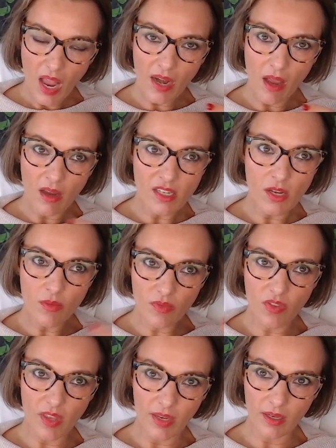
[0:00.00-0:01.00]
And I don't
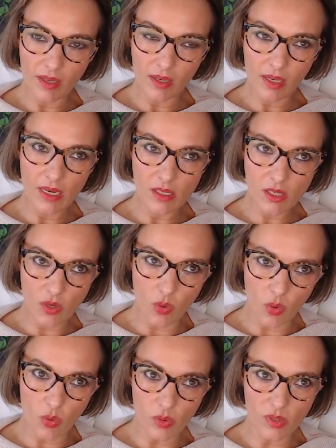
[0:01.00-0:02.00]
think in
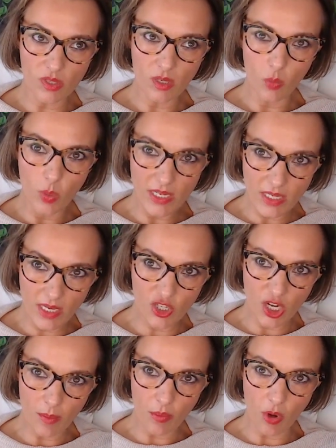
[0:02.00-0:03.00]
schools we
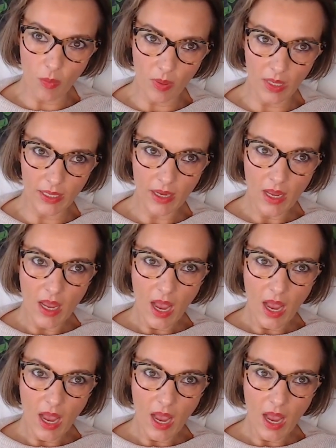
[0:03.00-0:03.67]
teach it properly.